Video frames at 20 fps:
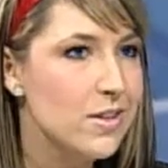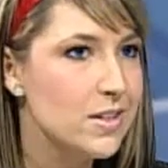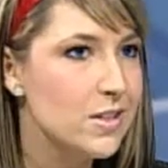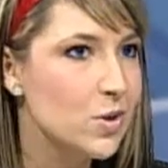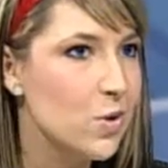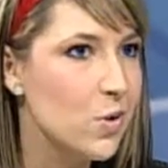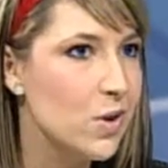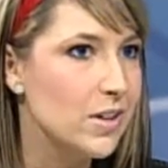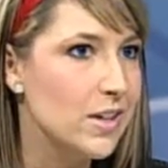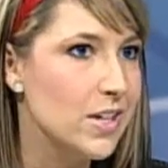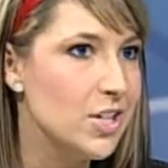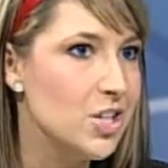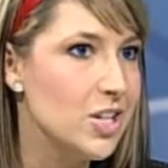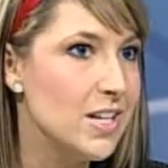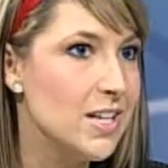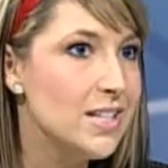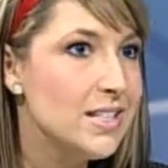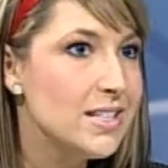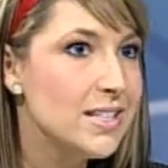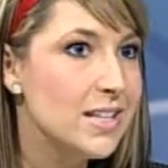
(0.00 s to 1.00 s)
this correlation
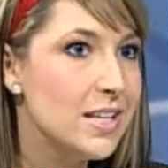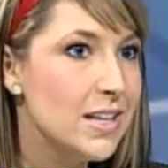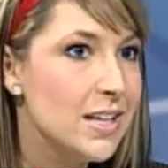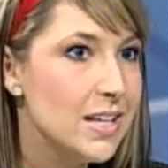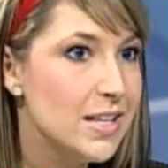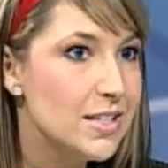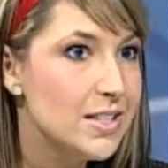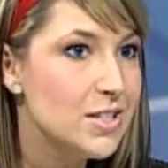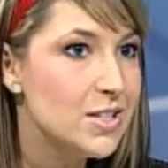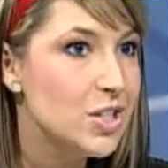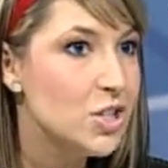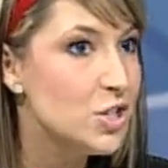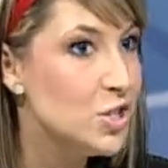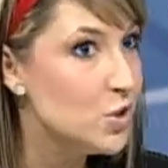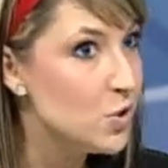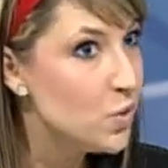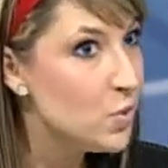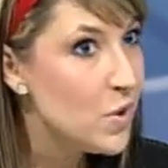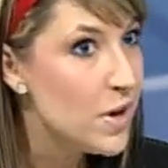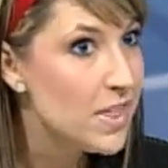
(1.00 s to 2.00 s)
is to
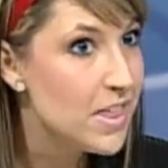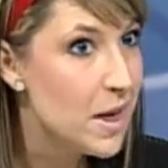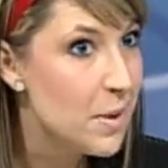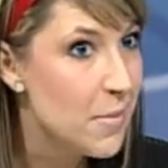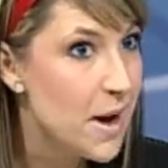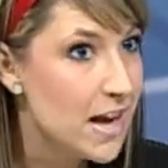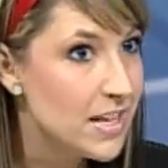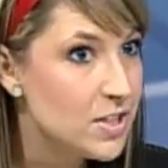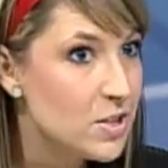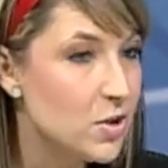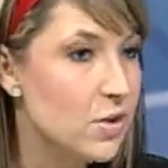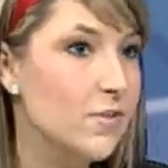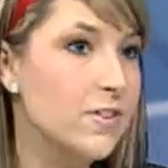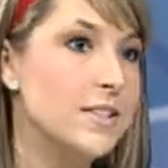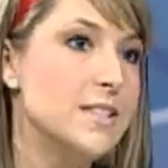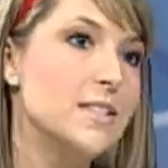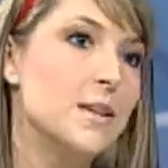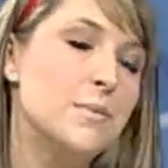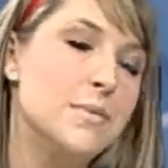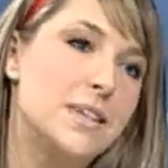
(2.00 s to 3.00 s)
do with MS or if
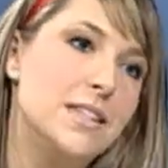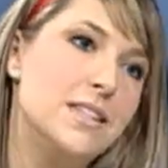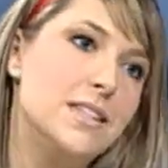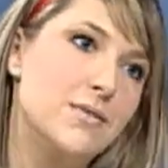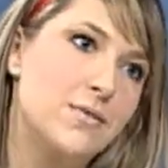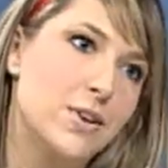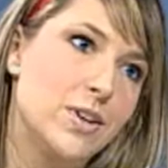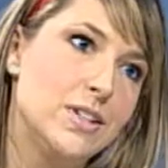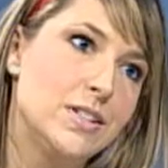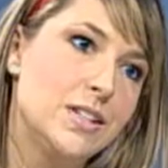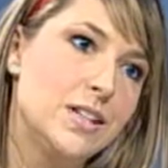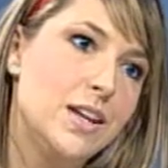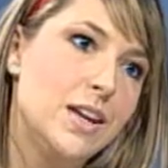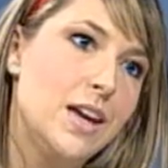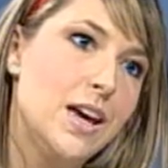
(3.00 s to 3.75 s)
it's something different.